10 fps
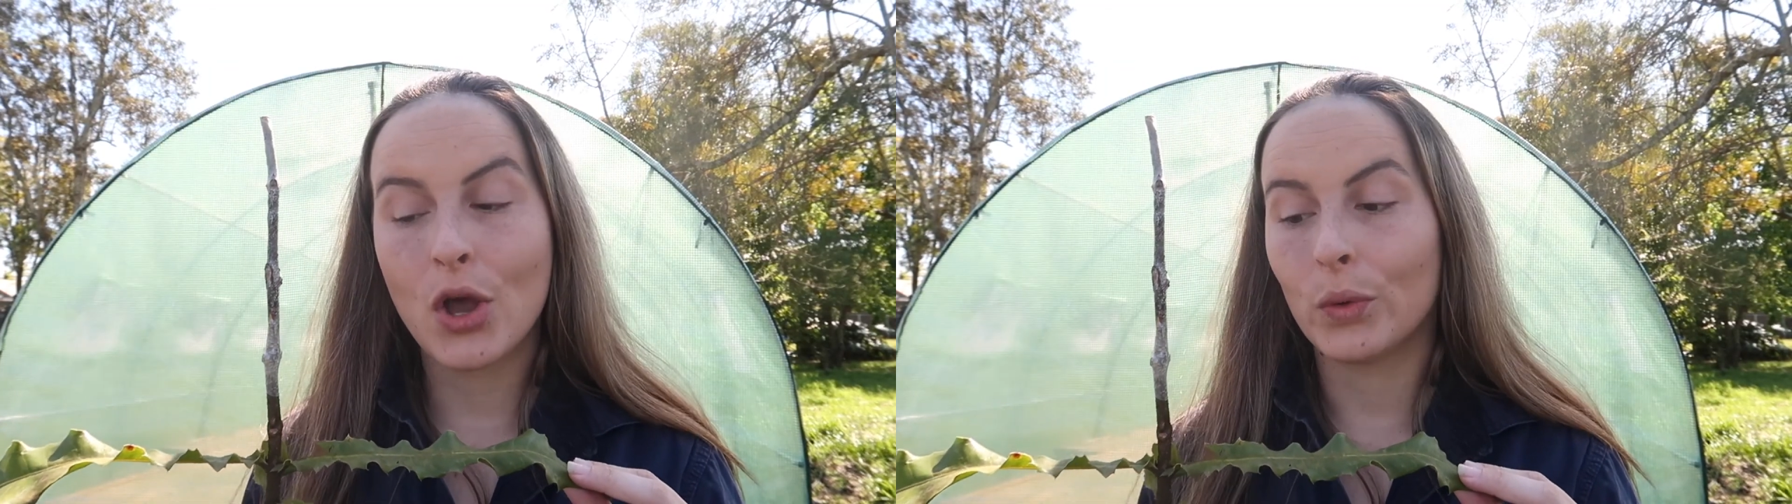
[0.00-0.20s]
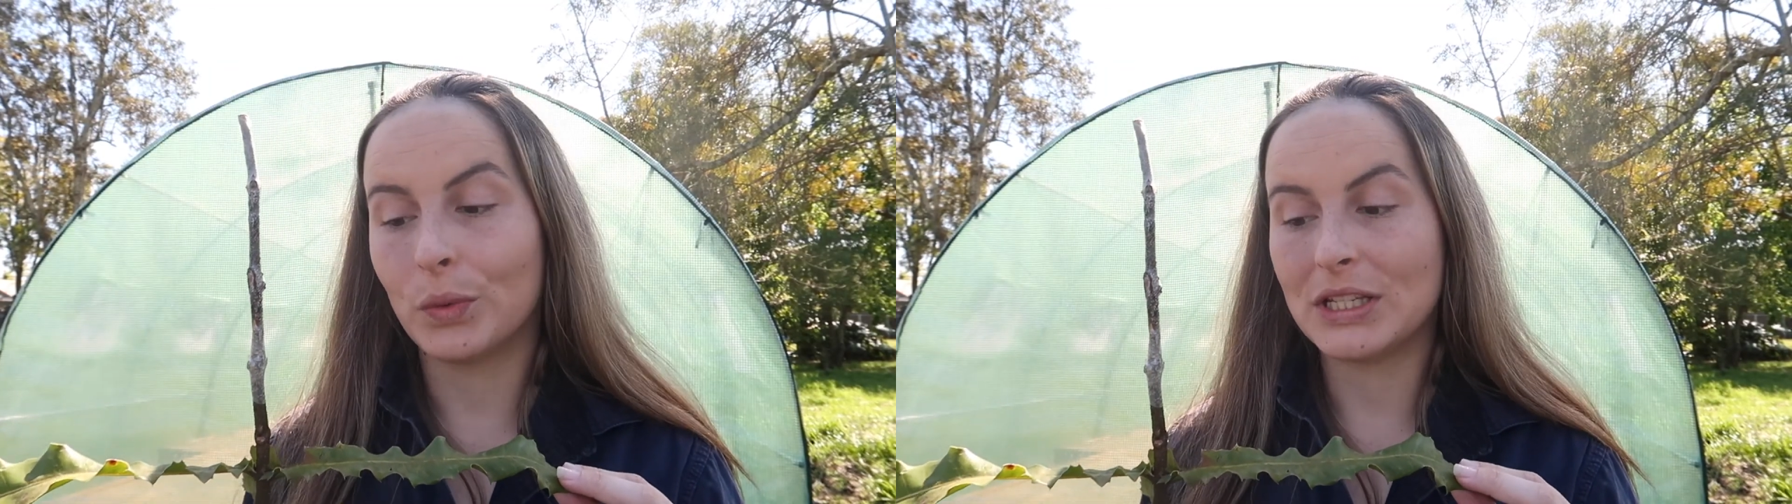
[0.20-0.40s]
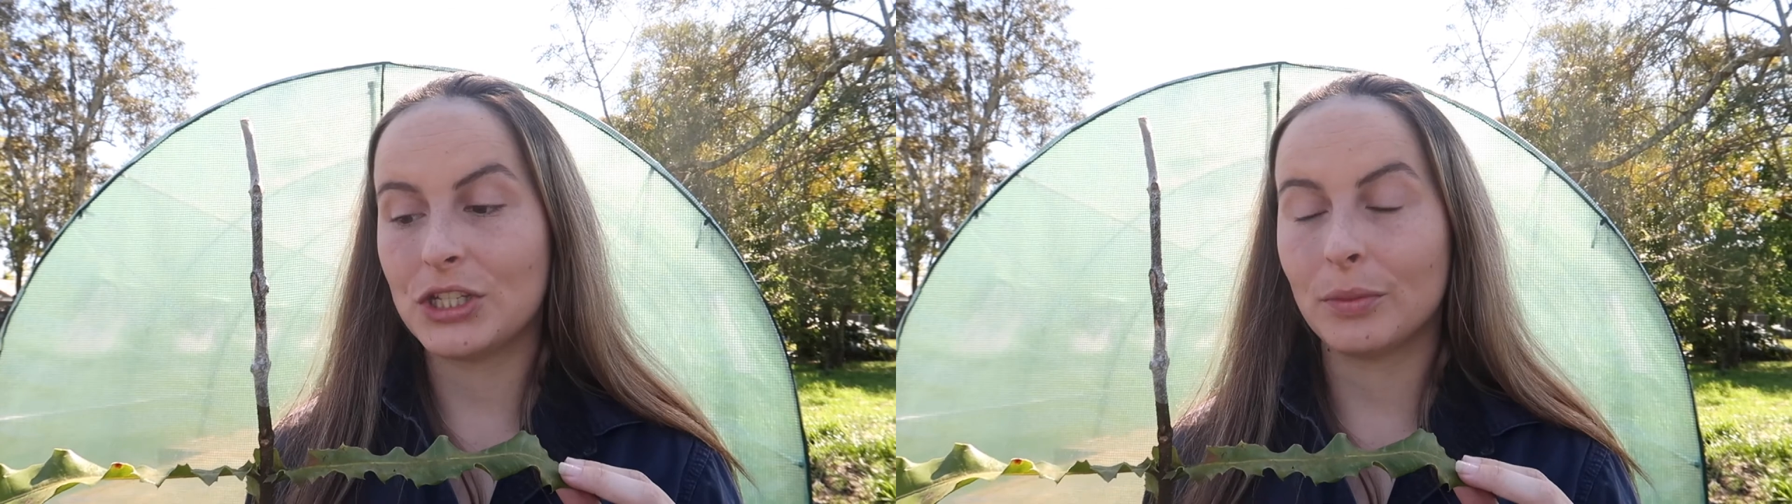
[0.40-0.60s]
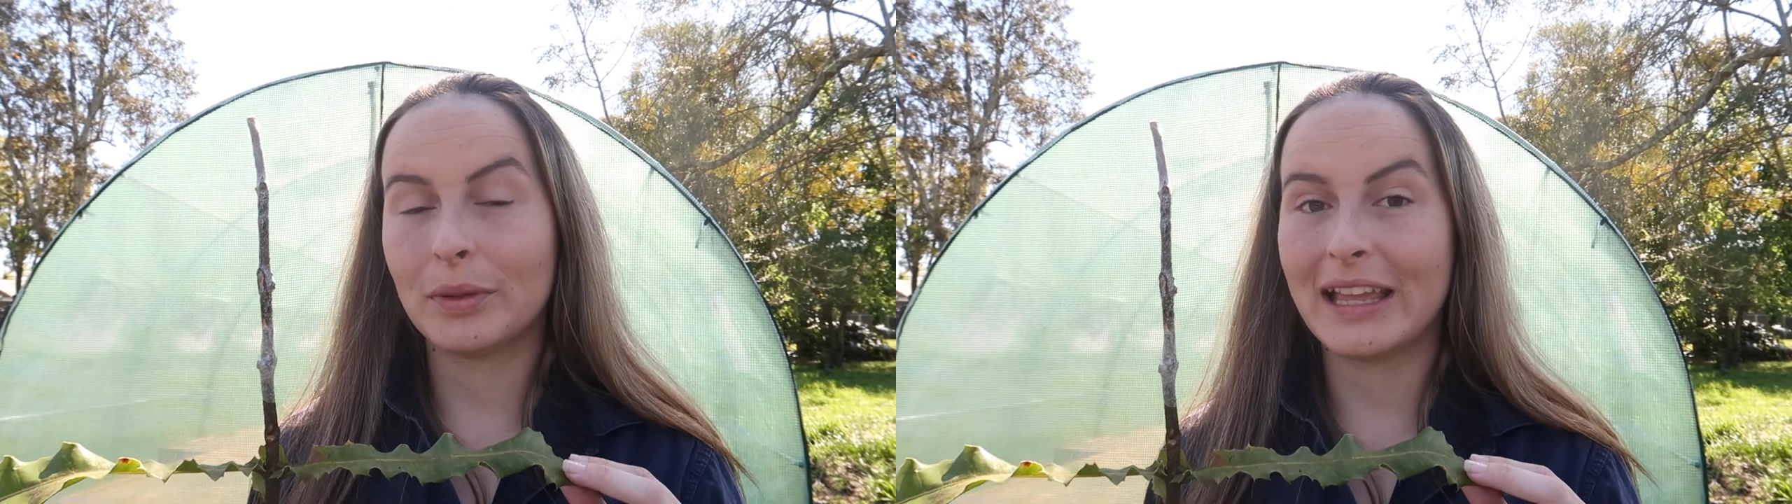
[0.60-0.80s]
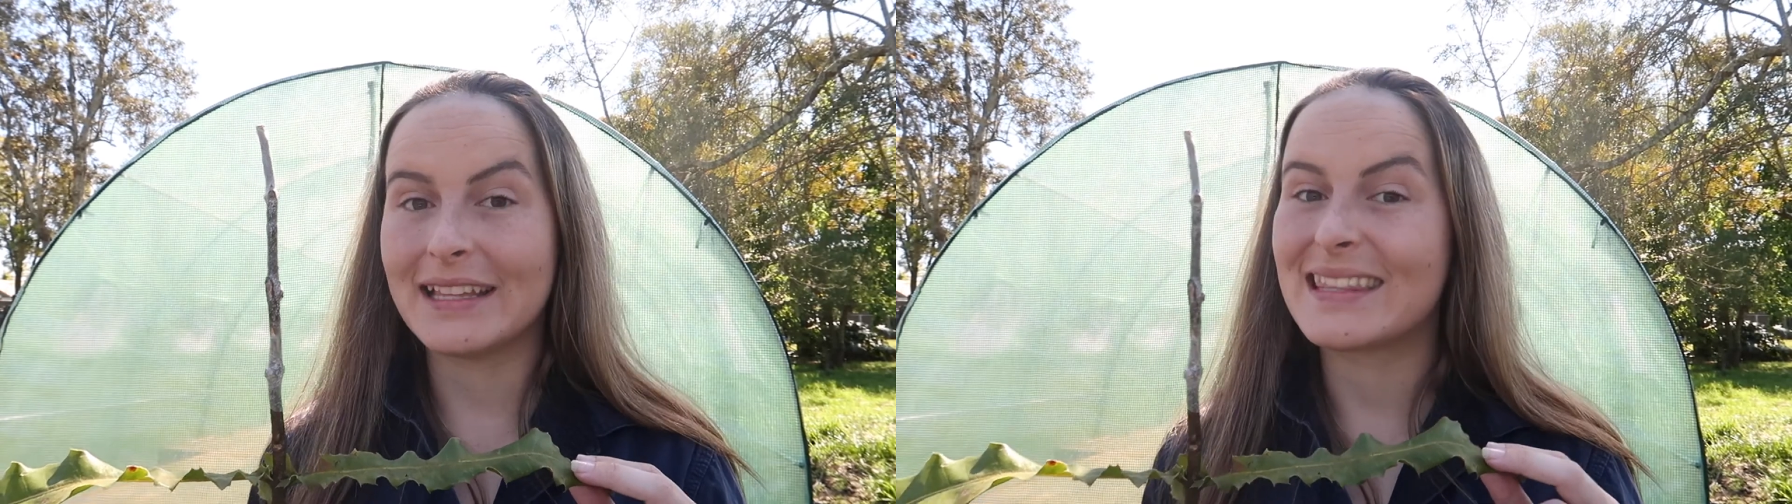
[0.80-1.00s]
Once your
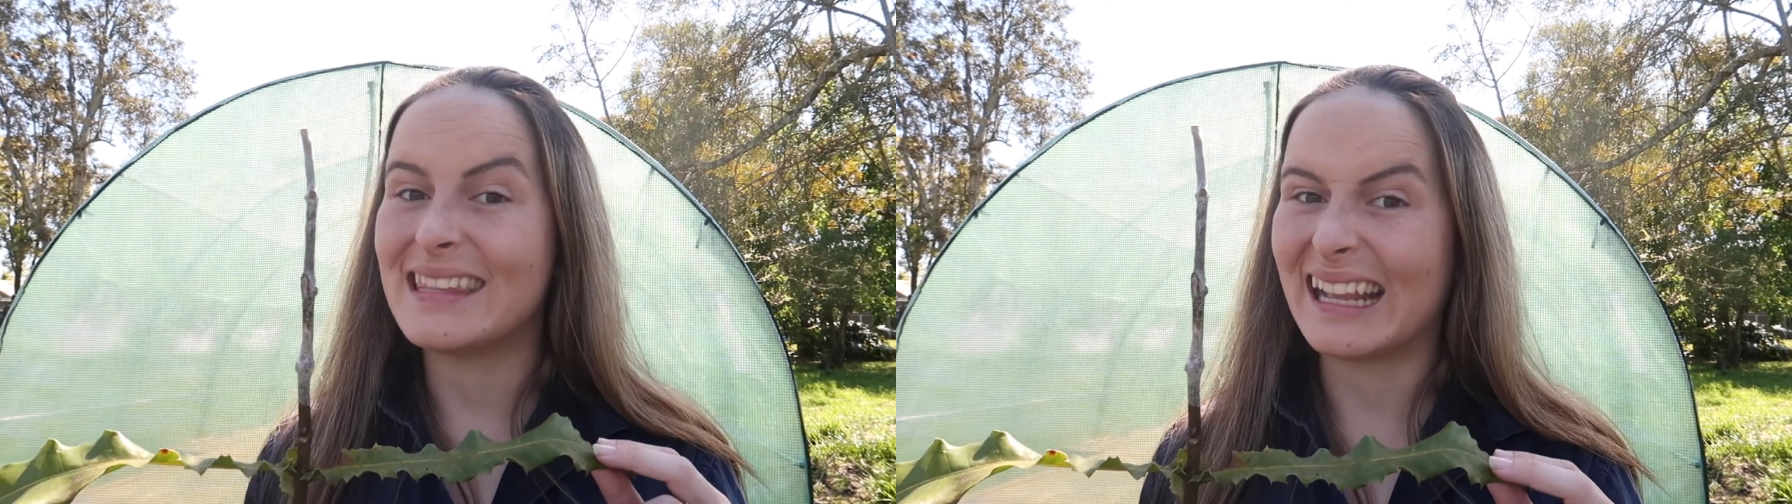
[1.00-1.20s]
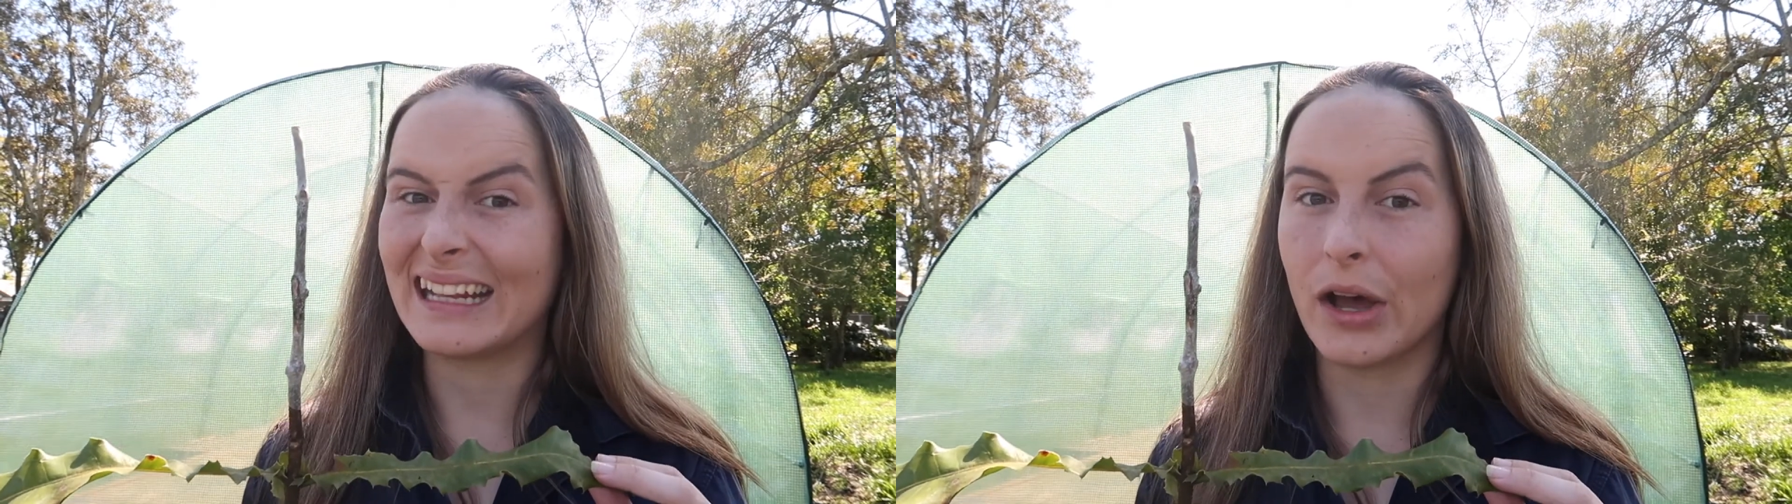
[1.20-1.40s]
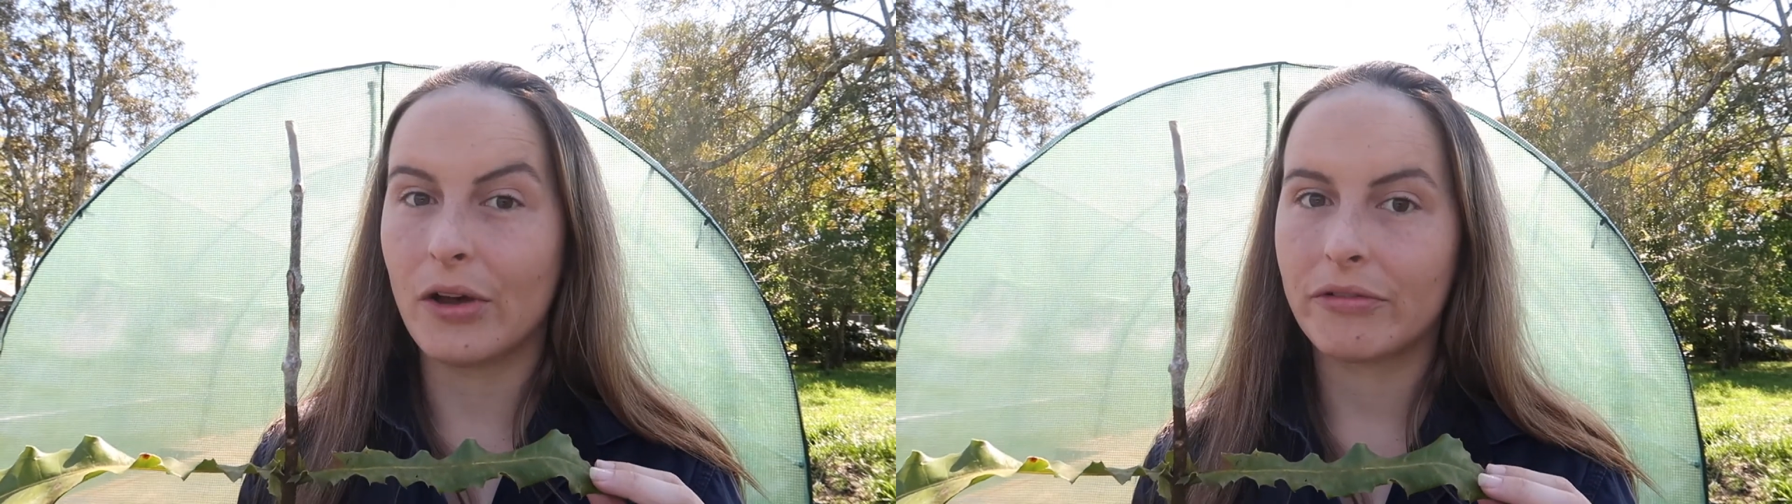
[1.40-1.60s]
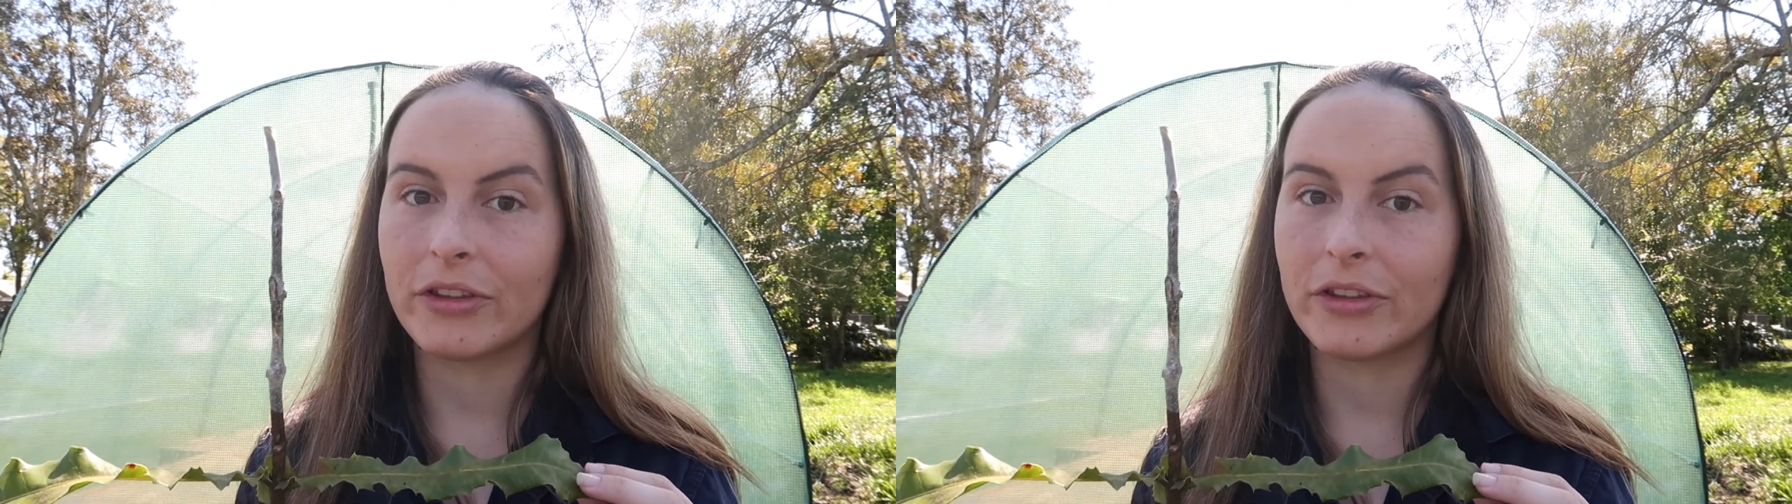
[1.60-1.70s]
plant's thick enough,